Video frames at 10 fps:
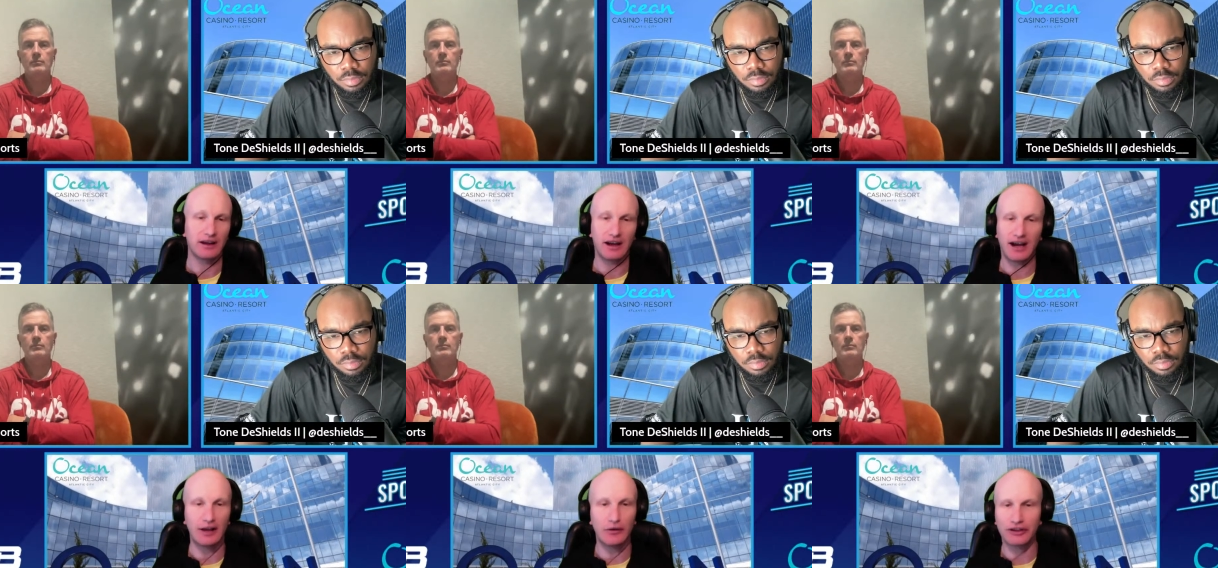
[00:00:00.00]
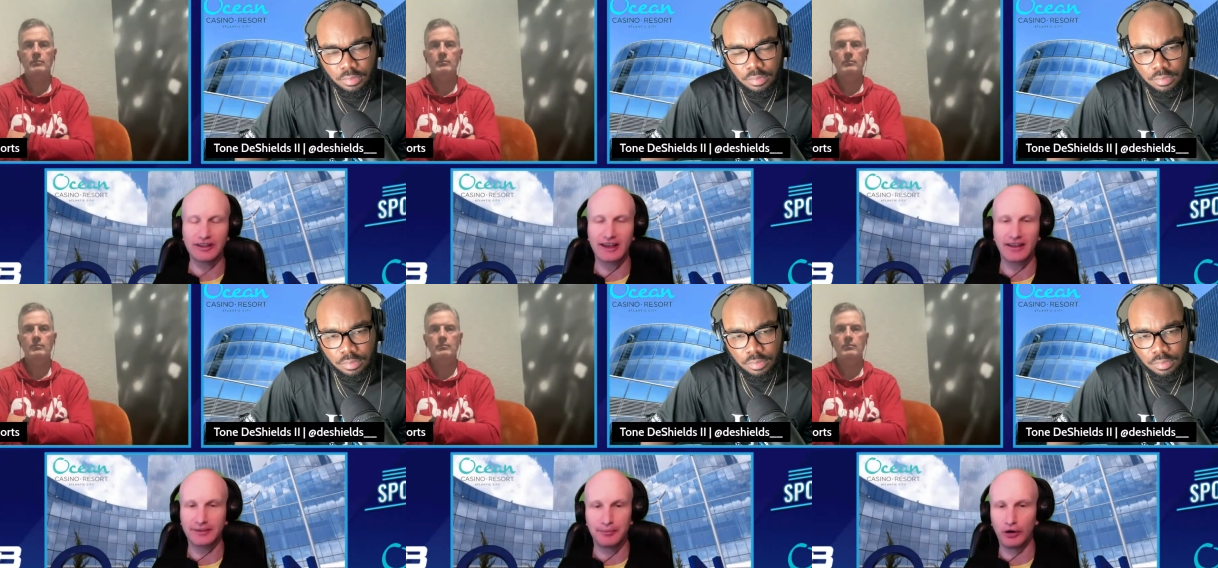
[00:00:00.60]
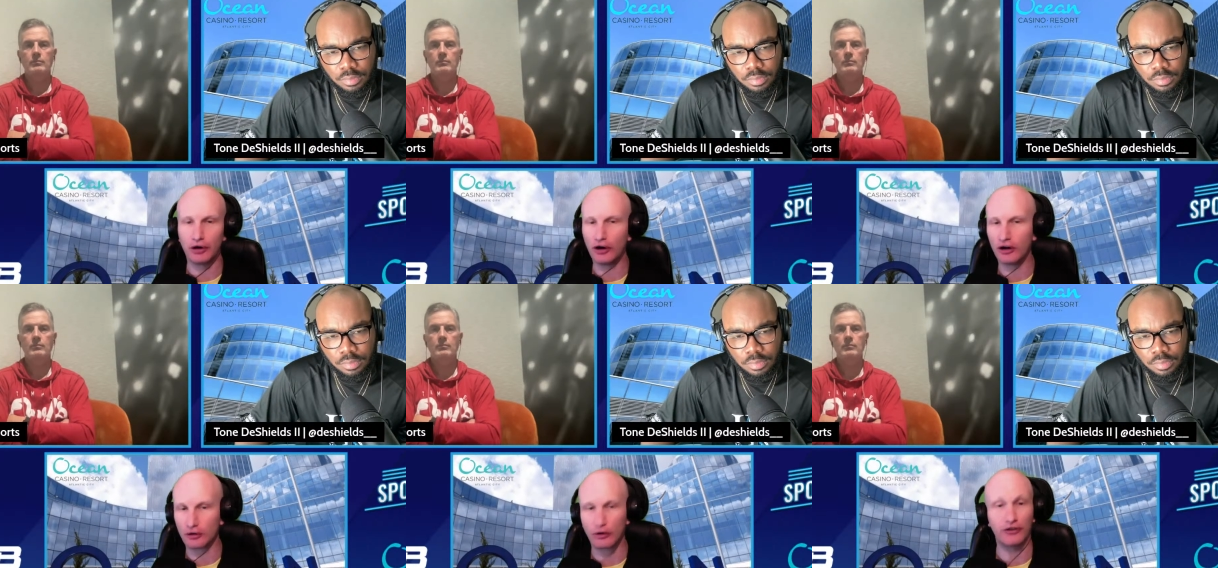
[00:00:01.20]
Speaker 1: I don't think they get the
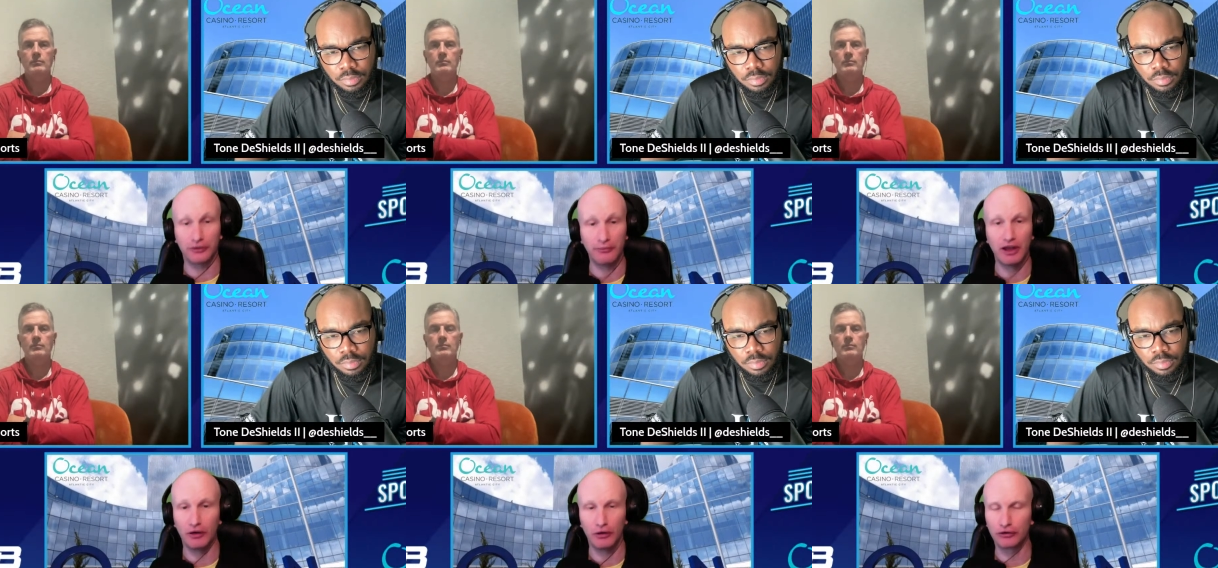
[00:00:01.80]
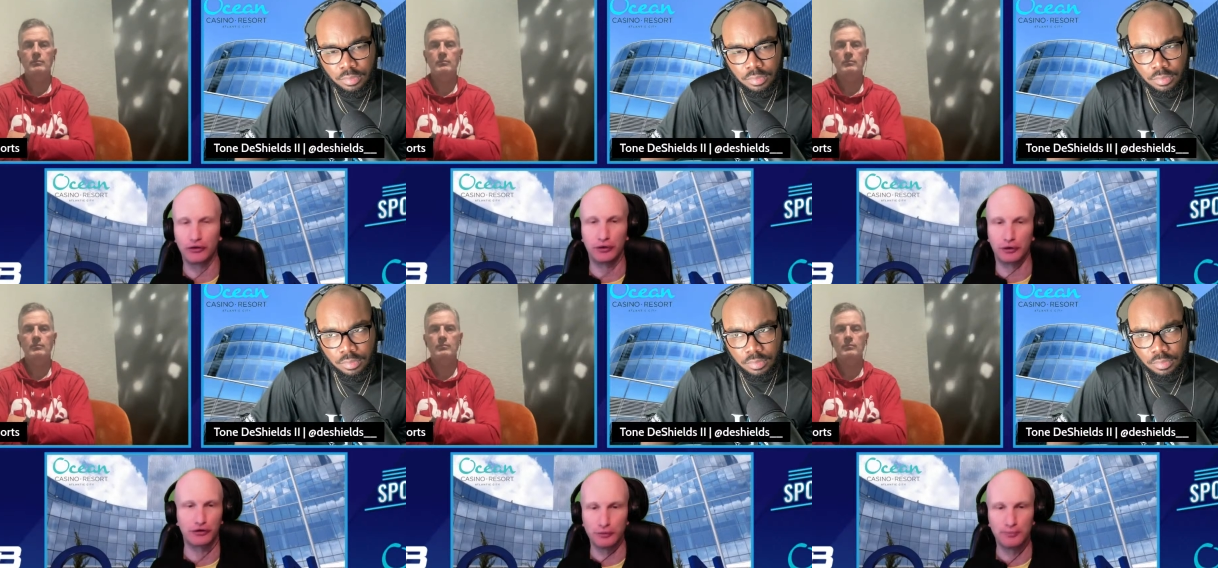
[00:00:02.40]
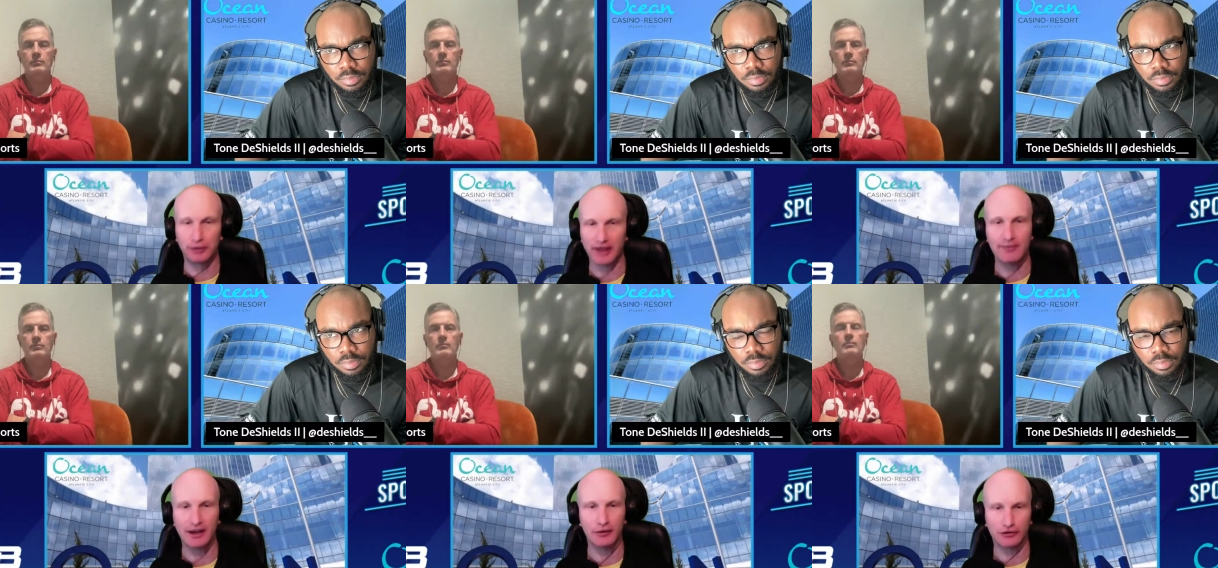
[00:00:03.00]
ball across the middle to their two
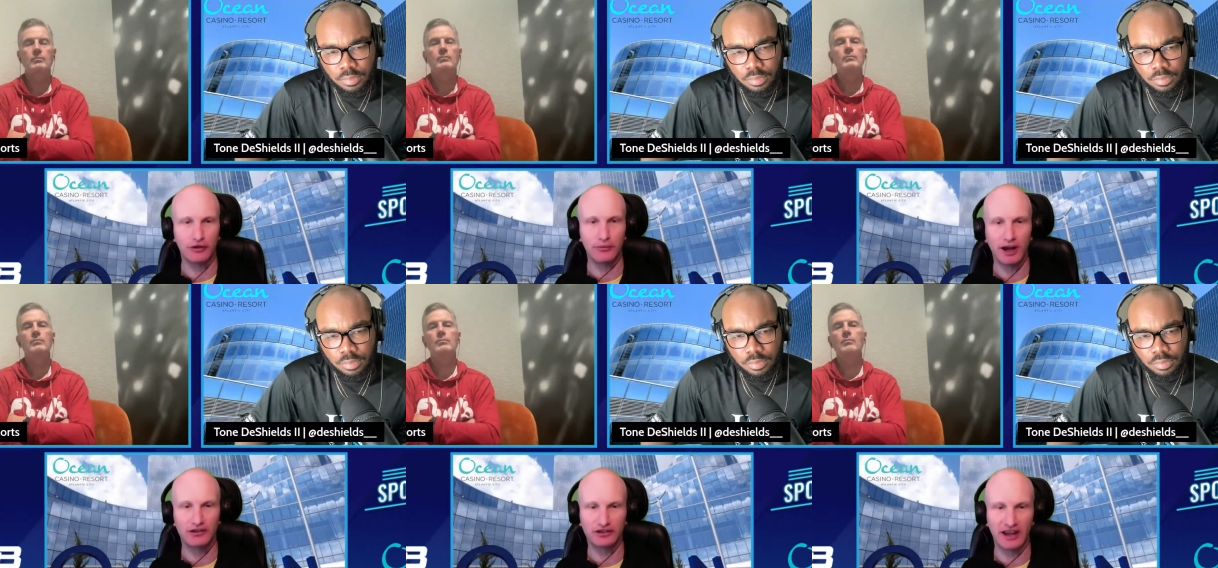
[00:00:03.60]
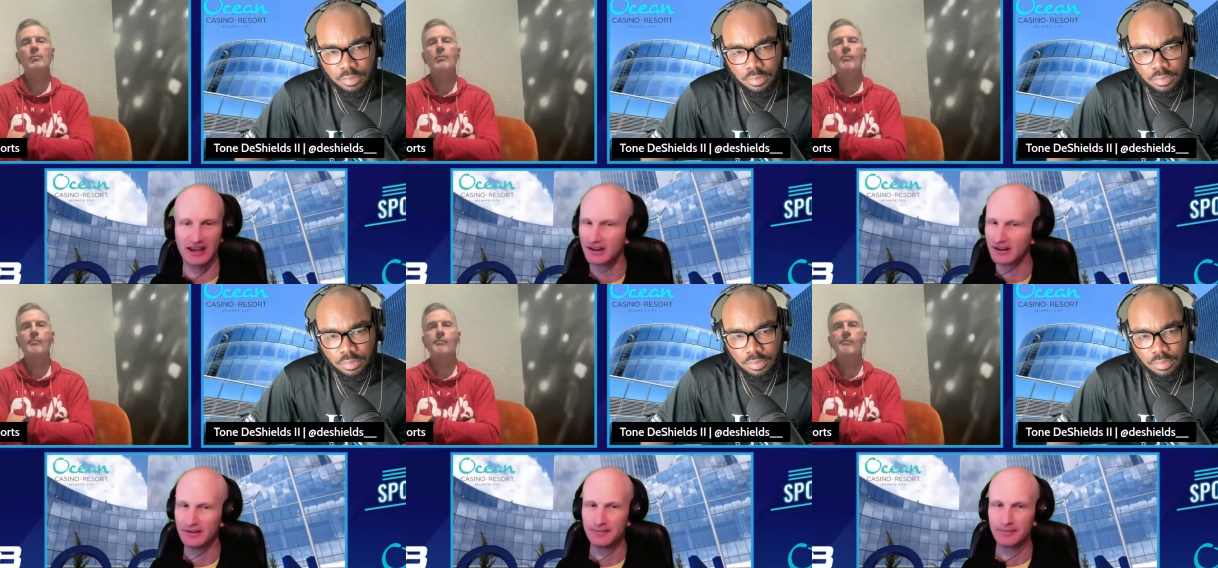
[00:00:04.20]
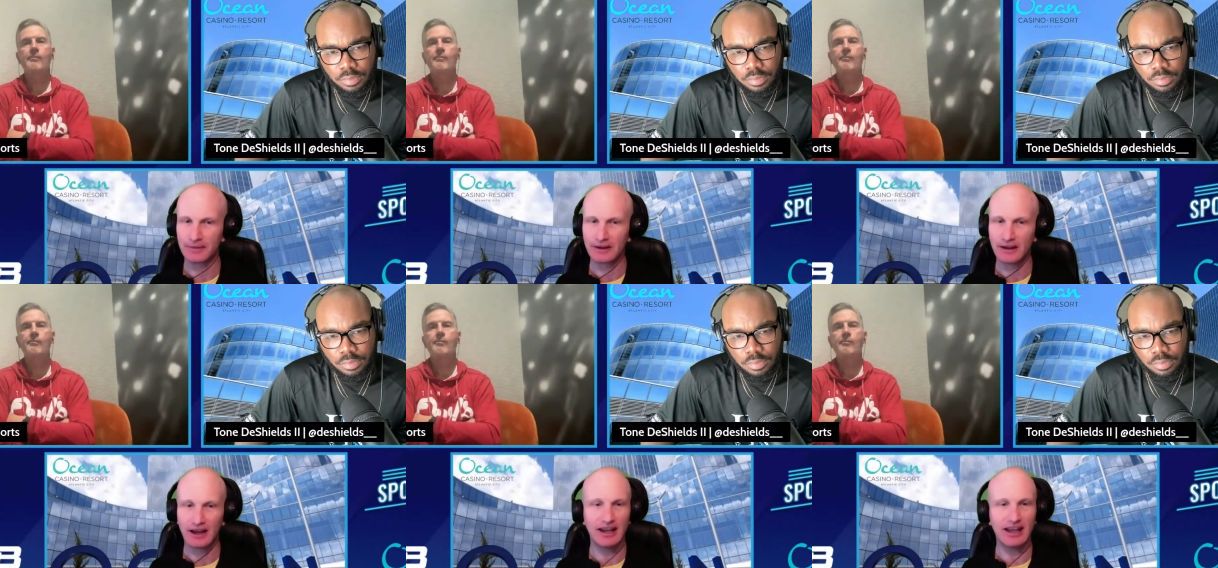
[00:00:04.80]
playmakers too much. Like,
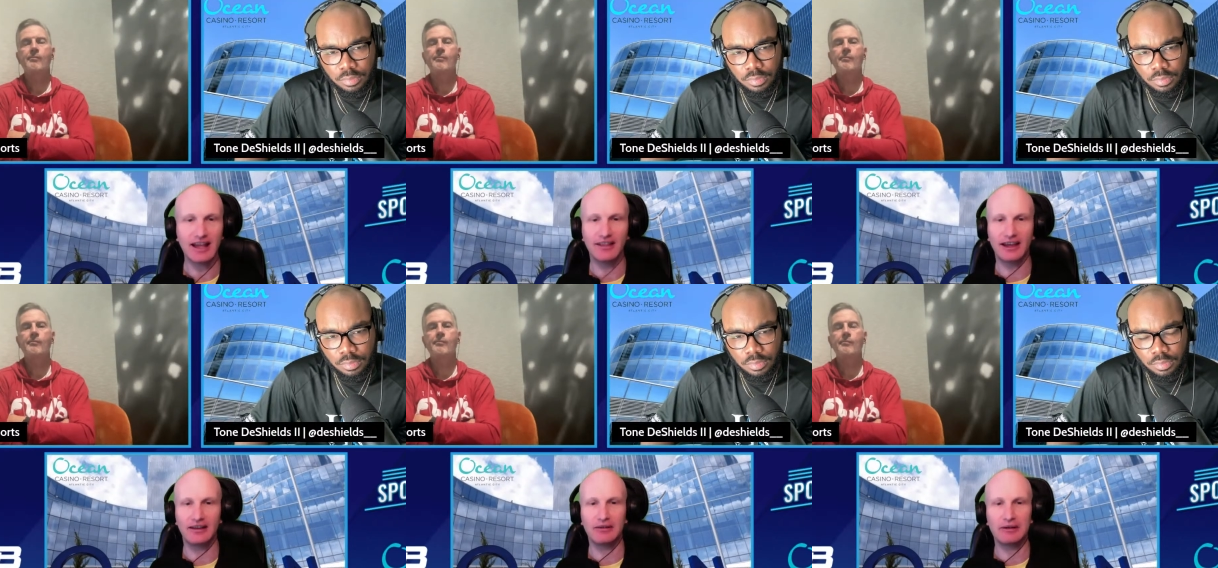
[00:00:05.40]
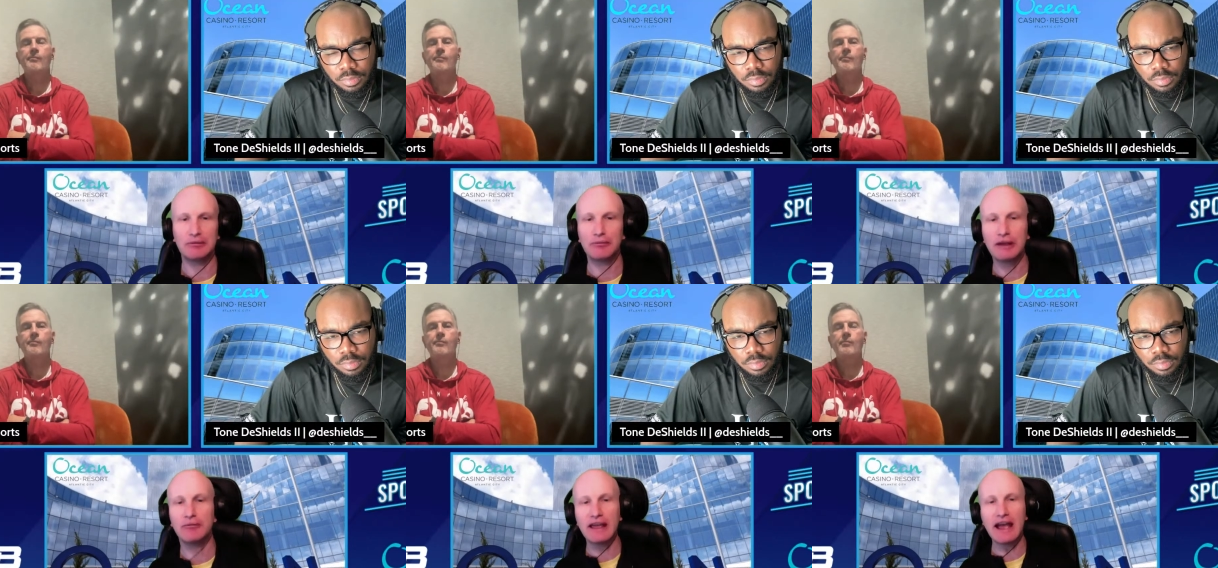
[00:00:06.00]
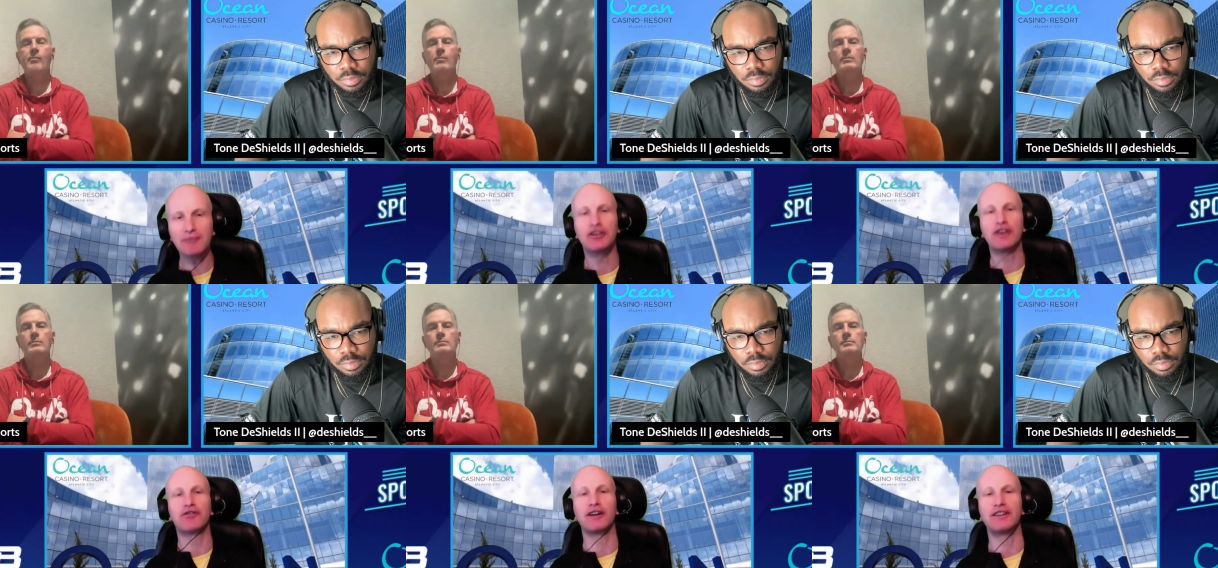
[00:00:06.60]
again, like we have
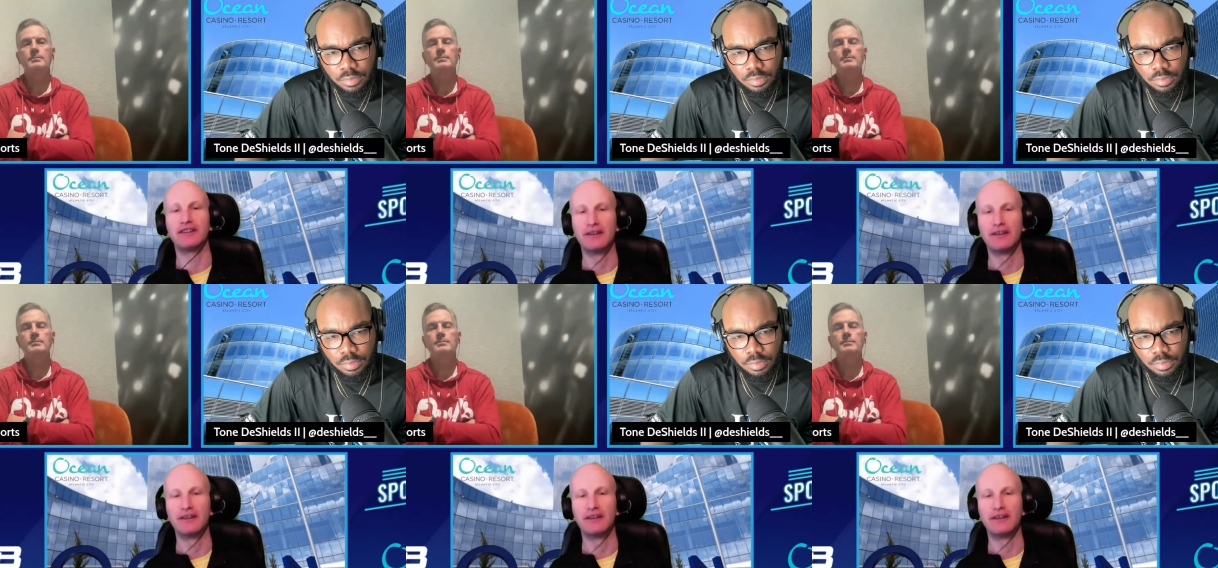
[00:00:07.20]
different